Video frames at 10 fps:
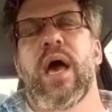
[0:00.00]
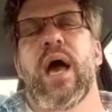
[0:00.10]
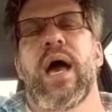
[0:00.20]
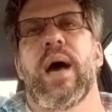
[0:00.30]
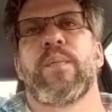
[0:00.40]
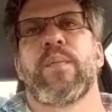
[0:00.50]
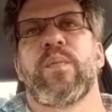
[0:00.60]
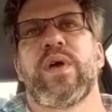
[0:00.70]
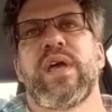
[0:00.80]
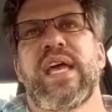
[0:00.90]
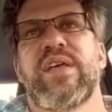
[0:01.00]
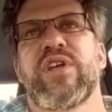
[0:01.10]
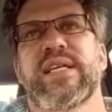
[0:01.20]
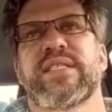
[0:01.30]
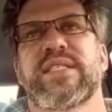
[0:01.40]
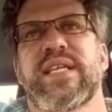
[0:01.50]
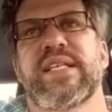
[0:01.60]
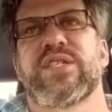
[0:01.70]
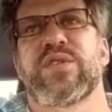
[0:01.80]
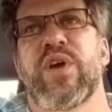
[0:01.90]
In the United
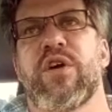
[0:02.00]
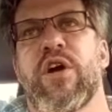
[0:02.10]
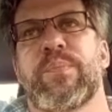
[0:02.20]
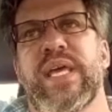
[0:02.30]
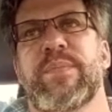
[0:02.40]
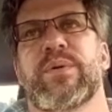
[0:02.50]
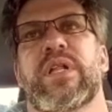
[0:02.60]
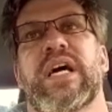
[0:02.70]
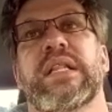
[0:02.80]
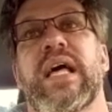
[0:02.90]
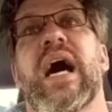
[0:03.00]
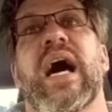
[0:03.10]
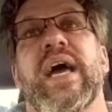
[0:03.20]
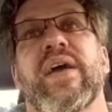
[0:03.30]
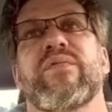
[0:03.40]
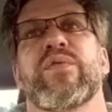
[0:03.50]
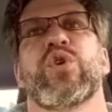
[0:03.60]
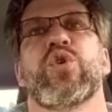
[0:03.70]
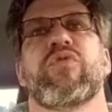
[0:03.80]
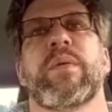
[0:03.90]
States, there are people alive
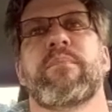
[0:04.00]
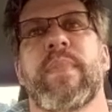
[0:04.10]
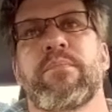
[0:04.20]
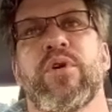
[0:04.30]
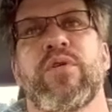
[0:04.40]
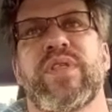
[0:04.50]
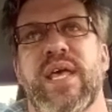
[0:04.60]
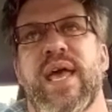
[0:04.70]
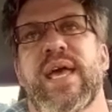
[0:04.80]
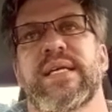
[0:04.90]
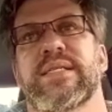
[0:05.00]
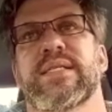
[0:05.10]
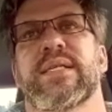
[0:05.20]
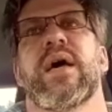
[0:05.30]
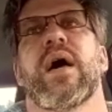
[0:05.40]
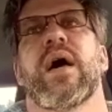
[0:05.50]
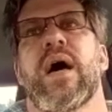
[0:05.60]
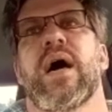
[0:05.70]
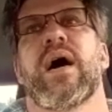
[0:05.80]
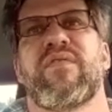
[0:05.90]
who remember the days
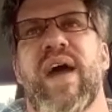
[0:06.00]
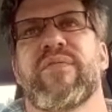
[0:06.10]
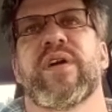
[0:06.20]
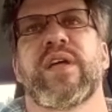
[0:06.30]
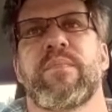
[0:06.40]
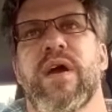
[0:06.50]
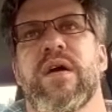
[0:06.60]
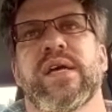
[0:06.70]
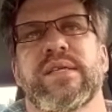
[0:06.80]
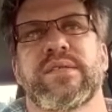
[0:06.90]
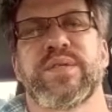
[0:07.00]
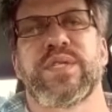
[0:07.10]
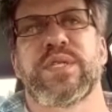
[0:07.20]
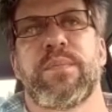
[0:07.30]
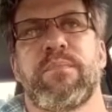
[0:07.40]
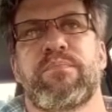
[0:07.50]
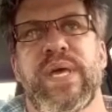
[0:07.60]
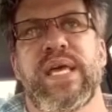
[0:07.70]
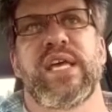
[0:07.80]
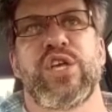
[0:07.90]
of African Americans
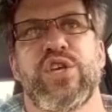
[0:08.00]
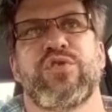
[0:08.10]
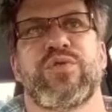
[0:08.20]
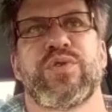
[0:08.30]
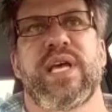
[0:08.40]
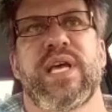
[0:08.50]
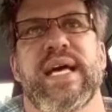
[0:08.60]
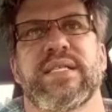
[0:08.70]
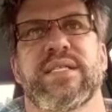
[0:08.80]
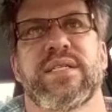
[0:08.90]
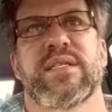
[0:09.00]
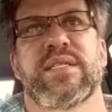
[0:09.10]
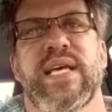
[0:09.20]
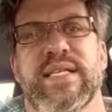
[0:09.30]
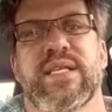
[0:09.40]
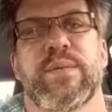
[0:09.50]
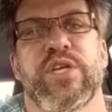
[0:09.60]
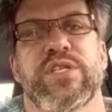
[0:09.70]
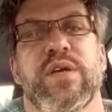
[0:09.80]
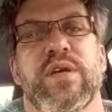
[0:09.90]
being used as test
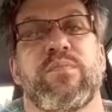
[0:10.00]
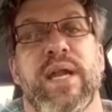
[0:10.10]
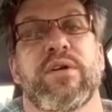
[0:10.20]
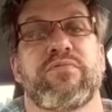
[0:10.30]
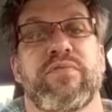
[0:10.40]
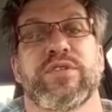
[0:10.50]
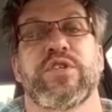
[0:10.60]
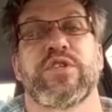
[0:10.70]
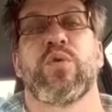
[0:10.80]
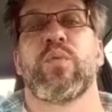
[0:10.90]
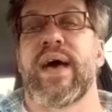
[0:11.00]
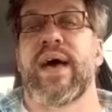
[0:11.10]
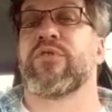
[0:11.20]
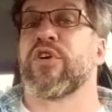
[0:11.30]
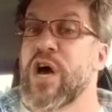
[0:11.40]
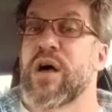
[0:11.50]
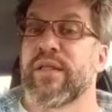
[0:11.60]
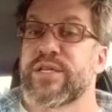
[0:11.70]
subjects of medical research without their knowledge.